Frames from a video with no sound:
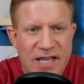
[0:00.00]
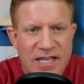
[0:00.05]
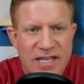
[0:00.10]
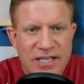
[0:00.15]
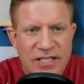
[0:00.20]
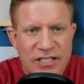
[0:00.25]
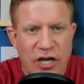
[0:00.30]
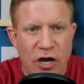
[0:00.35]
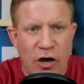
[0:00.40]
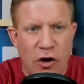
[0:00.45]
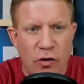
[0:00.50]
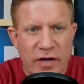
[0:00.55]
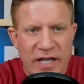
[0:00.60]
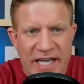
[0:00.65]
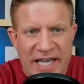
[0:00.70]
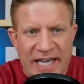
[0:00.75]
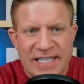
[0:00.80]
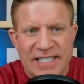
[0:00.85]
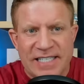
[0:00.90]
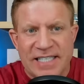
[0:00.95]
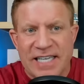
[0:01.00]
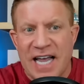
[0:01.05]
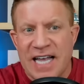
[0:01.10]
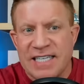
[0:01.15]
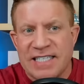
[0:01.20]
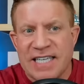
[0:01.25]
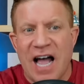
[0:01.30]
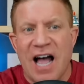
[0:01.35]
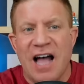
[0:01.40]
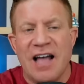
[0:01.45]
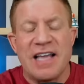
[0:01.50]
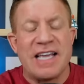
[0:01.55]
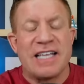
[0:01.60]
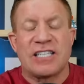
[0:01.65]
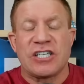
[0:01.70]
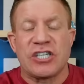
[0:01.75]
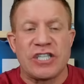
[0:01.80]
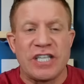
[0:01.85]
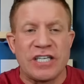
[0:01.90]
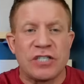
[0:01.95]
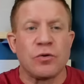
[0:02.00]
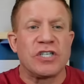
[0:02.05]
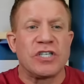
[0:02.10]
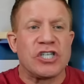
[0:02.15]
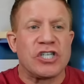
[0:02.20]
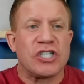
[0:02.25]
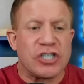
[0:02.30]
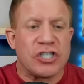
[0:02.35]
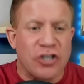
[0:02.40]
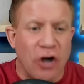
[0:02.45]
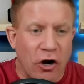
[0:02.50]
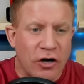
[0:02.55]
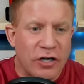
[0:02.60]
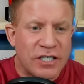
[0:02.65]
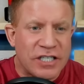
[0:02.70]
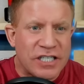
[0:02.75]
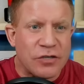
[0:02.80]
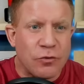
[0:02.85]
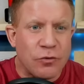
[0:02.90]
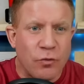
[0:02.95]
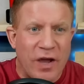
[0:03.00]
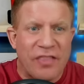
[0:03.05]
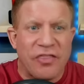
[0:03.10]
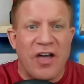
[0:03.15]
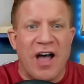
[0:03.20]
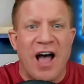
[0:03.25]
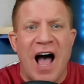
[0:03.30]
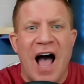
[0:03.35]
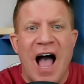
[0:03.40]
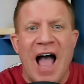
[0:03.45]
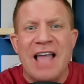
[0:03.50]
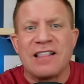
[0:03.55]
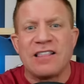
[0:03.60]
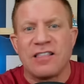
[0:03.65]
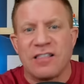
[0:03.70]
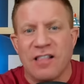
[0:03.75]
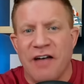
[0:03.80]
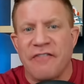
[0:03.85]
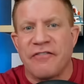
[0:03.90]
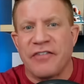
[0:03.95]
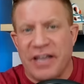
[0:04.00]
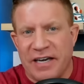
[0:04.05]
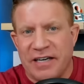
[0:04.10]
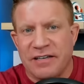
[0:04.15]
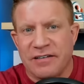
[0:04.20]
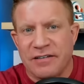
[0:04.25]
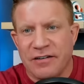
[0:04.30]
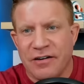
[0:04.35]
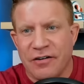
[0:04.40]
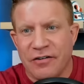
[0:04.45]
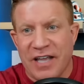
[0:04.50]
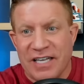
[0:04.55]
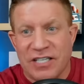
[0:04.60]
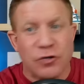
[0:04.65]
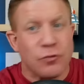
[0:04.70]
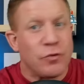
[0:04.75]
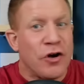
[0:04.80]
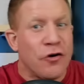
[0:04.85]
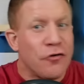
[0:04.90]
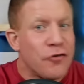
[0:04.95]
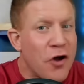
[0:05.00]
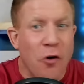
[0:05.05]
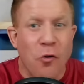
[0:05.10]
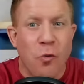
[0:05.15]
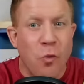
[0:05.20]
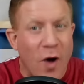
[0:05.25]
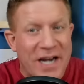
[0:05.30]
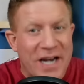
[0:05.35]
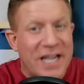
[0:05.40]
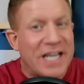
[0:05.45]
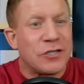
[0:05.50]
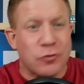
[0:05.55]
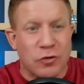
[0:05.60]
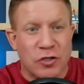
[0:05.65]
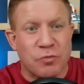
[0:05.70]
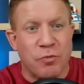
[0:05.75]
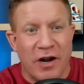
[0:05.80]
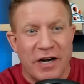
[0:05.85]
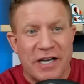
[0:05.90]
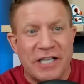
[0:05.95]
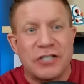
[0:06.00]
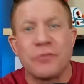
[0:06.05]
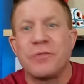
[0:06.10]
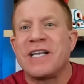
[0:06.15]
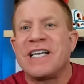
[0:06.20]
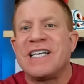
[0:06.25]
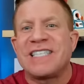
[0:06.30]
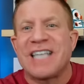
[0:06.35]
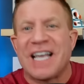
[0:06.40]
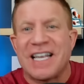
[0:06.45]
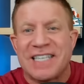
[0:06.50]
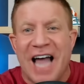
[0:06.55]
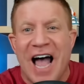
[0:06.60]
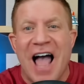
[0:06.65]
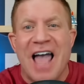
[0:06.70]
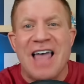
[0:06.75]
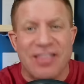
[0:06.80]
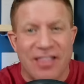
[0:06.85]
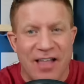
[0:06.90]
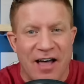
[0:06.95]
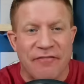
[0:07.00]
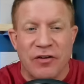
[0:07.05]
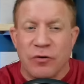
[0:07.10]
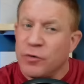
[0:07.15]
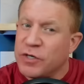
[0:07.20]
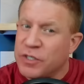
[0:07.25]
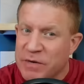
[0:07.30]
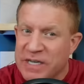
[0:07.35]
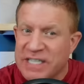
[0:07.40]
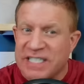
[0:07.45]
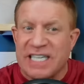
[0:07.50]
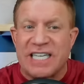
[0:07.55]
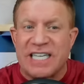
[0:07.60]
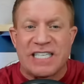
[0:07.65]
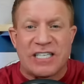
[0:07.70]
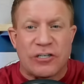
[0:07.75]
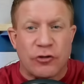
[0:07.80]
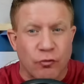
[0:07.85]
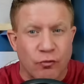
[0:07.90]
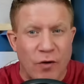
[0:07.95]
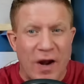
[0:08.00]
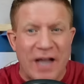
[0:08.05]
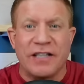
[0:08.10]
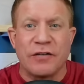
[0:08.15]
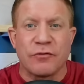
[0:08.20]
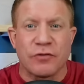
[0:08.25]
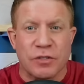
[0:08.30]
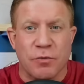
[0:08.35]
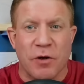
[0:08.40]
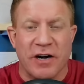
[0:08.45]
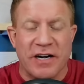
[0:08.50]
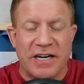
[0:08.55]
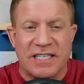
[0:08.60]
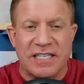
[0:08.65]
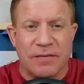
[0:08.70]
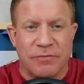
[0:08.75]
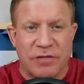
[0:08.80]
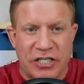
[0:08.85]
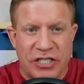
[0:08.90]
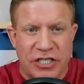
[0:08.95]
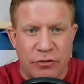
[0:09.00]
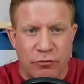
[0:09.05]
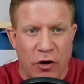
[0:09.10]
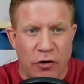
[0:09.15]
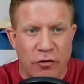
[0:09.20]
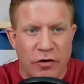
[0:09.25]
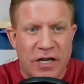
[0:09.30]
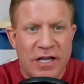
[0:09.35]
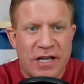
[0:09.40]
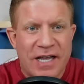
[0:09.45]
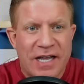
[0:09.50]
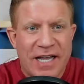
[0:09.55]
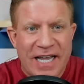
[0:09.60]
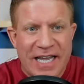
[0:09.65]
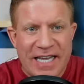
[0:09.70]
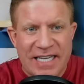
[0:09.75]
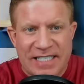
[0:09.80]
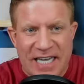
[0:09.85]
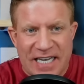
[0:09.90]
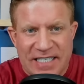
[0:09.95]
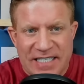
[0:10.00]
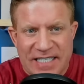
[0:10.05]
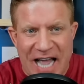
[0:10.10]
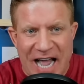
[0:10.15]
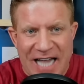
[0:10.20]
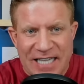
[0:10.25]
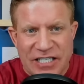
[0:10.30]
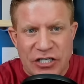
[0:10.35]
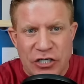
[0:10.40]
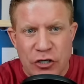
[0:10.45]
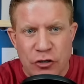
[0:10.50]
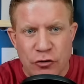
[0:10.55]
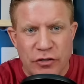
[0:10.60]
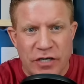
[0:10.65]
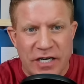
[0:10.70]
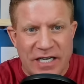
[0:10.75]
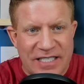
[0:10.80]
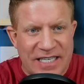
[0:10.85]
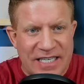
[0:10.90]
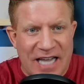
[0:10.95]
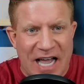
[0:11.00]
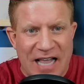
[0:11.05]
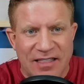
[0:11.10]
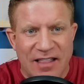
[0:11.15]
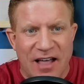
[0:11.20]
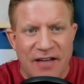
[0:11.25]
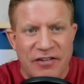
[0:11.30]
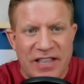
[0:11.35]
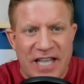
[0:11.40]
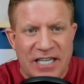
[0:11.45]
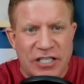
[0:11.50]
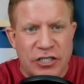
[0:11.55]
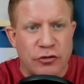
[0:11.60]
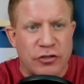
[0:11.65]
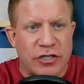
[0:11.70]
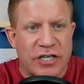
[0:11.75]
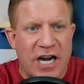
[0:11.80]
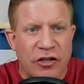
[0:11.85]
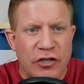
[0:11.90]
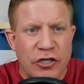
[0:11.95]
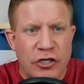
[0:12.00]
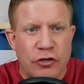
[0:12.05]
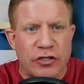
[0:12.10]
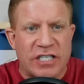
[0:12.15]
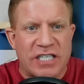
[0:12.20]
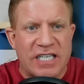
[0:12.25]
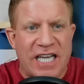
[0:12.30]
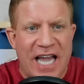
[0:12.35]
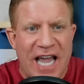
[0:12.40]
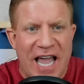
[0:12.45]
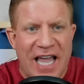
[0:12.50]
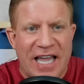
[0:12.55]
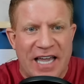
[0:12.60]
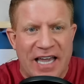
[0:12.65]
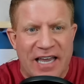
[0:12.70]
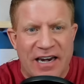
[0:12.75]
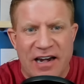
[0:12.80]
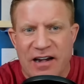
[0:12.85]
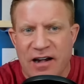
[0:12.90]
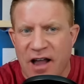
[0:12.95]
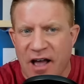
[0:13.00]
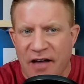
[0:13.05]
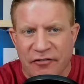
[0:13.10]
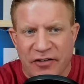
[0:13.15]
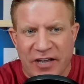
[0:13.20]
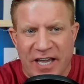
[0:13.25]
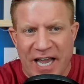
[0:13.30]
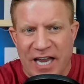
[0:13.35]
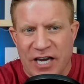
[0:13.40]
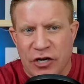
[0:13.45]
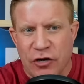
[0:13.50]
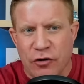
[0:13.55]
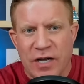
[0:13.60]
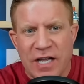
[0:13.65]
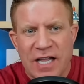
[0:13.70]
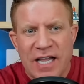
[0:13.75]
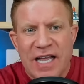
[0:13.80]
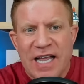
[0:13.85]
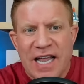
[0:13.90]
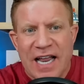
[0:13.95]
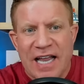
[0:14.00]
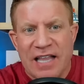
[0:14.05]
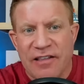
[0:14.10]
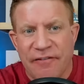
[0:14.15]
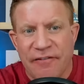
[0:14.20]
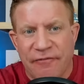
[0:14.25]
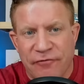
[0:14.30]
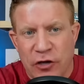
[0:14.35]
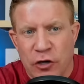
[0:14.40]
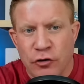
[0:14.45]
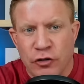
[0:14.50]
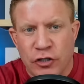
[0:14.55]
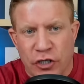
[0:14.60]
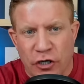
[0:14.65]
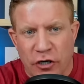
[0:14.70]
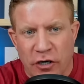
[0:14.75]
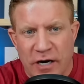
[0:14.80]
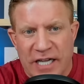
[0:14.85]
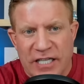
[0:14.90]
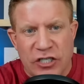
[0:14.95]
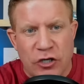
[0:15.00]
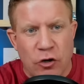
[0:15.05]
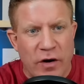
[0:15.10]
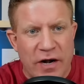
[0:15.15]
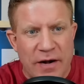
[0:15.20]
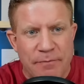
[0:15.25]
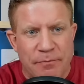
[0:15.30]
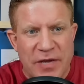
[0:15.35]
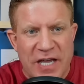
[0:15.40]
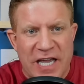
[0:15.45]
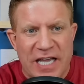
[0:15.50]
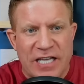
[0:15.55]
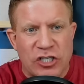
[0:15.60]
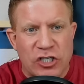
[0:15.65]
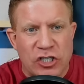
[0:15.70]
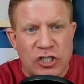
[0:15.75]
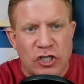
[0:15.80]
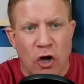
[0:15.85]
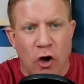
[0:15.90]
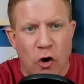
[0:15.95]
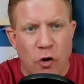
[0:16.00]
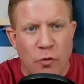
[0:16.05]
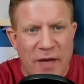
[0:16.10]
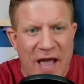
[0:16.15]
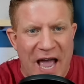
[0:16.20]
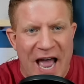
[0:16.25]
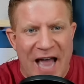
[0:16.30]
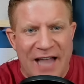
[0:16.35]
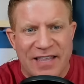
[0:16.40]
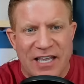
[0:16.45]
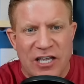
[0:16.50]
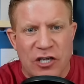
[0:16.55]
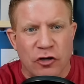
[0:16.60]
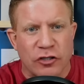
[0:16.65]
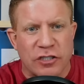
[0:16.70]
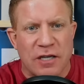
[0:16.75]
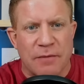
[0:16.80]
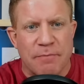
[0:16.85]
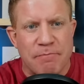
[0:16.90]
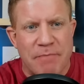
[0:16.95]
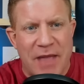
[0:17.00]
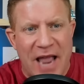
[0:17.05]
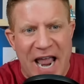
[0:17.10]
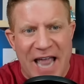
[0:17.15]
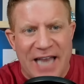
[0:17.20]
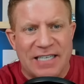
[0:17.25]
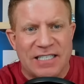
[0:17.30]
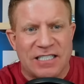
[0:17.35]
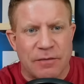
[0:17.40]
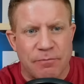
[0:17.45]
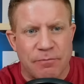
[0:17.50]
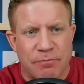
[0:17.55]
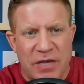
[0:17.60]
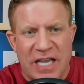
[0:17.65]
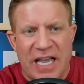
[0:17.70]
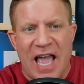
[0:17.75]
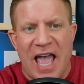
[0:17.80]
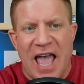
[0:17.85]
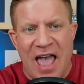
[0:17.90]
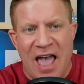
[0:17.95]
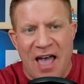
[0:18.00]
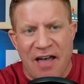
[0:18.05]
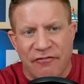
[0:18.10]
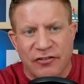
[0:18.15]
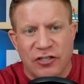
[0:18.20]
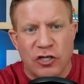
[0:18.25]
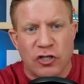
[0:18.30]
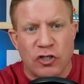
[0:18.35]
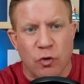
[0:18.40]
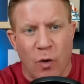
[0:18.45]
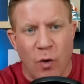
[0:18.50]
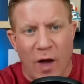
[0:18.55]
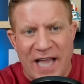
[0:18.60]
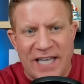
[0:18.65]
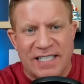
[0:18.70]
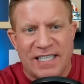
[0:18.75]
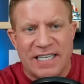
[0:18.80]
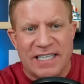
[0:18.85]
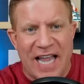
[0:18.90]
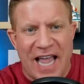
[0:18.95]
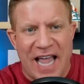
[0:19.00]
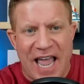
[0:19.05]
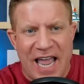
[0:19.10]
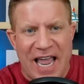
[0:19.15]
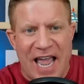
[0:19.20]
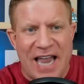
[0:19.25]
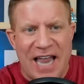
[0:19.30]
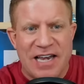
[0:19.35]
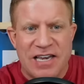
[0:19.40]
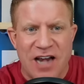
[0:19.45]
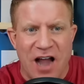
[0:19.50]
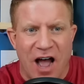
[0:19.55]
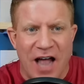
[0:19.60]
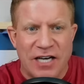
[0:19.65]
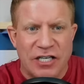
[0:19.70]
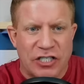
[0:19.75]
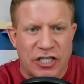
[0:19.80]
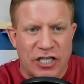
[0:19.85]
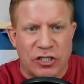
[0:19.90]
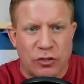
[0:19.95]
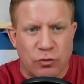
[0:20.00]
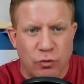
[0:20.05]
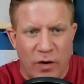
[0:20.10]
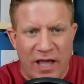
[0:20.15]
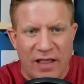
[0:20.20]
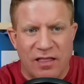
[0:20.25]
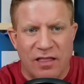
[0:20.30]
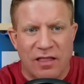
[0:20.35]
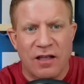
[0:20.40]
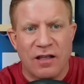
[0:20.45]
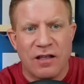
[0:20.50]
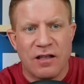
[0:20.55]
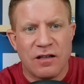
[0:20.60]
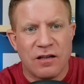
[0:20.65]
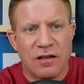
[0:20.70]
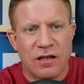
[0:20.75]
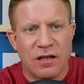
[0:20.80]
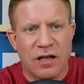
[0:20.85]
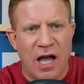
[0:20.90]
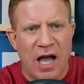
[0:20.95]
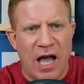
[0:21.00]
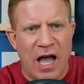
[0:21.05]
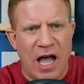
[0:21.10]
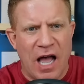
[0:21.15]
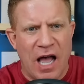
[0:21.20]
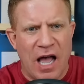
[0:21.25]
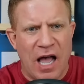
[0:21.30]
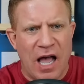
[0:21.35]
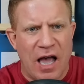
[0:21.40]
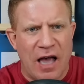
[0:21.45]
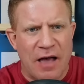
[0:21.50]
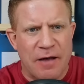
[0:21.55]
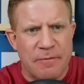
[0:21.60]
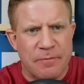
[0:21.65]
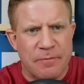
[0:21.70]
so he says uh, it's this one starts with "I love it." Okay, so we don't know what he's responding to, but he says "I love it," which means he is directly responding to something she wrote. He says, That's you. He says, I love it. That's you, Janelle. You just can't get enough, can you? In the future, it's going to be so bad that you'll demand to be effed twice a day and not just with uh,